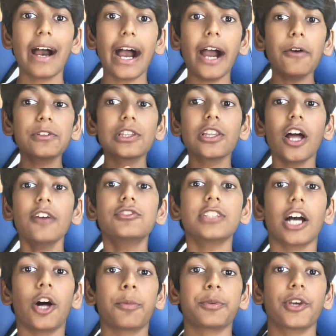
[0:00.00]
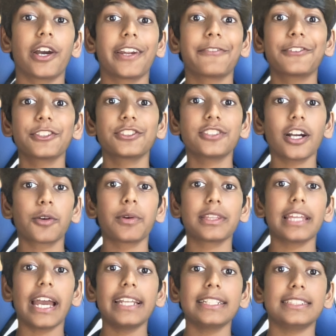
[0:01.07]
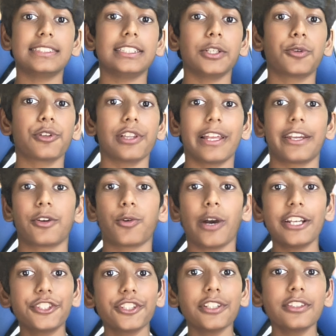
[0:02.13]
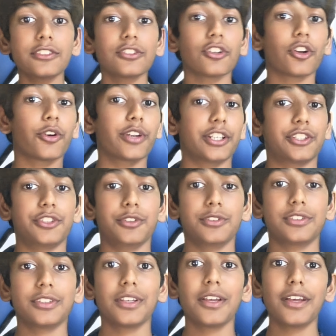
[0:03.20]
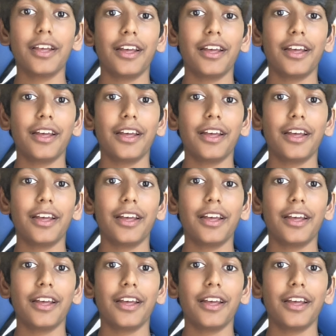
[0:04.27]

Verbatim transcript: I would love to help you out if you're stuck with any SQLite questions or issues.